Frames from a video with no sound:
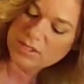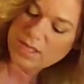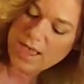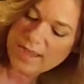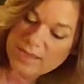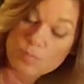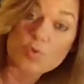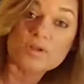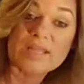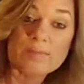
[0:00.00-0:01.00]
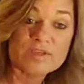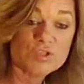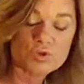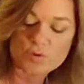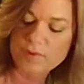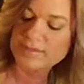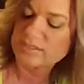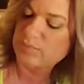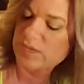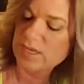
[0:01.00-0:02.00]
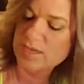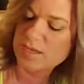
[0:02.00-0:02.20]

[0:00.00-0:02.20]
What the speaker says: lime or lemon to a recipe,